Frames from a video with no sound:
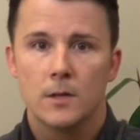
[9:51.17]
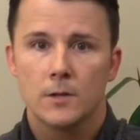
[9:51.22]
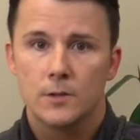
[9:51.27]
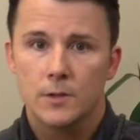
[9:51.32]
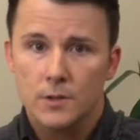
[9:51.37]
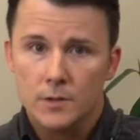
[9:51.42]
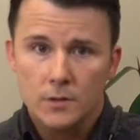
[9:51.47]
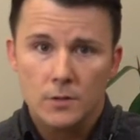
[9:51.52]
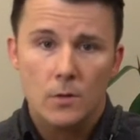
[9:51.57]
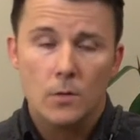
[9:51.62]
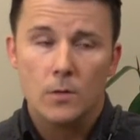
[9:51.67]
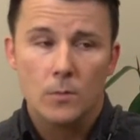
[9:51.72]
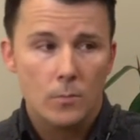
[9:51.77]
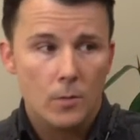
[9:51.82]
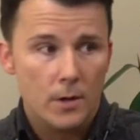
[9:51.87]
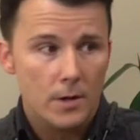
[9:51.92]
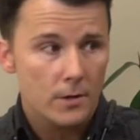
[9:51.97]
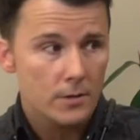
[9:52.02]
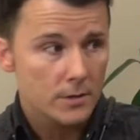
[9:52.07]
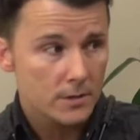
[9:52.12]
Just go to
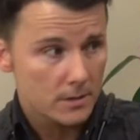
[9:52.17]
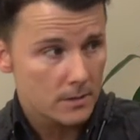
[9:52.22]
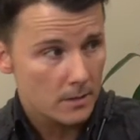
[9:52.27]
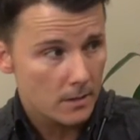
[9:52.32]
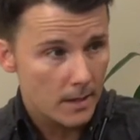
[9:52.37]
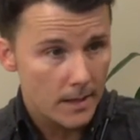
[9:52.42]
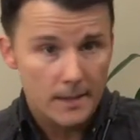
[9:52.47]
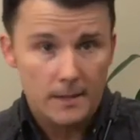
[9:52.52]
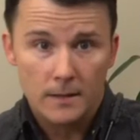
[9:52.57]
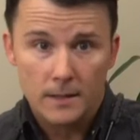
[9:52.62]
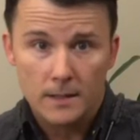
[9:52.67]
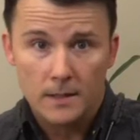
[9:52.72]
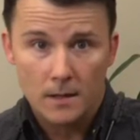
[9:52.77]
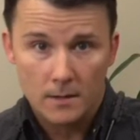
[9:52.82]
where you're slightly